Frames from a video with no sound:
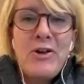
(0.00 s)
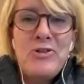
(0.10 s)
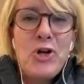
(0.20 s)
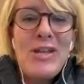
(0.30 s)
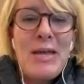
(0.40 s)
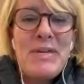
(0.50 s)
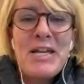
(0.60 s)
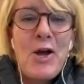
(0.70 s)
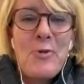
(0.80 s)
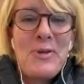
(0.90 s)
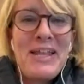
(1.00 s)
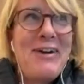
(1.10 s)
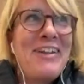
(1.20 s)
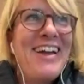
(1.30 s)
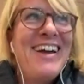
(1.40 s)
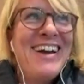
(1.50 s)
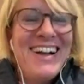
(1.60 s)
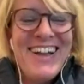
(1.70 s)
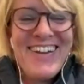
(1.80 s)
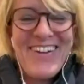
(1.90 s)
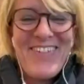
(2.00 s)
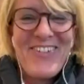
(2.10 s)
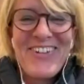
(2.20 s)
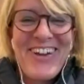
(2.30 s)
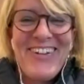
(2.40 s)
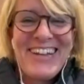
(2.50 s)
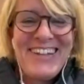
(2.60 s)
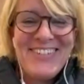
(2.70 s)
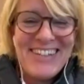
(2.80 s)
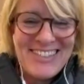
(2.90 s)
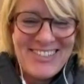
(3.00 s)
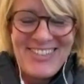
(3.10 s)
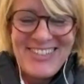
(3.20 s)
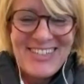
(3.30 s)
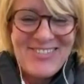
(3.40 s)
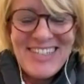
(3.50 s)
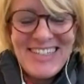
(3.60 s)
you can't let me go without. I'm not going anywhere until you tell me.